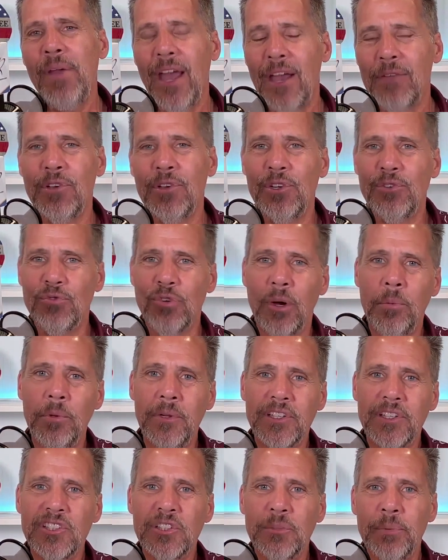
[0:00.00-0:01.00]
having
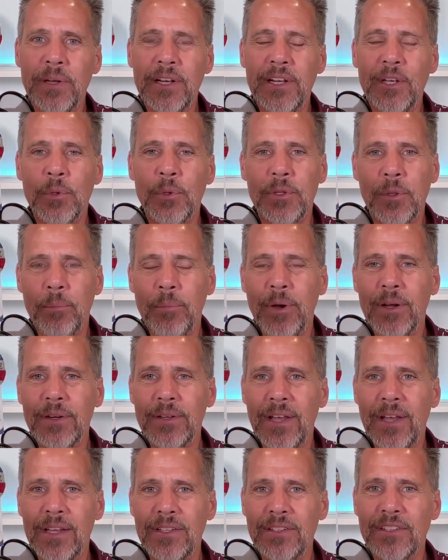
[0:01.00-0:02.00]
trouble explaining what the
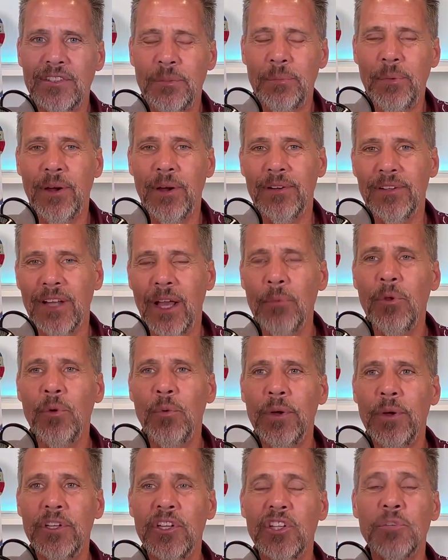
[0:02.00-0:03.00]
podcast is about, and I'm the
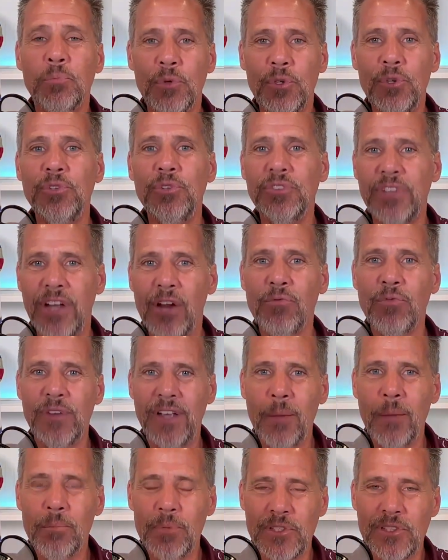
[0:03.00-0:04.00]
one that's produced
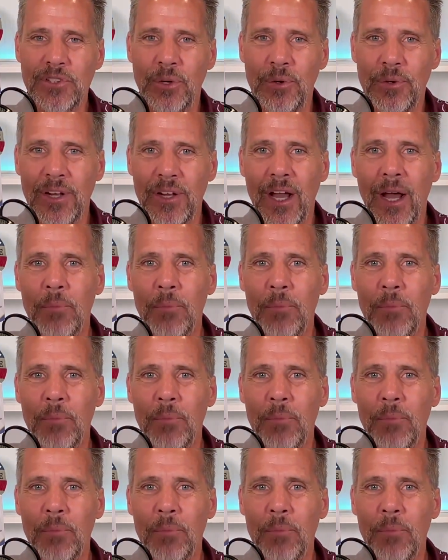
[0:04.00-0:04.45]
every episode,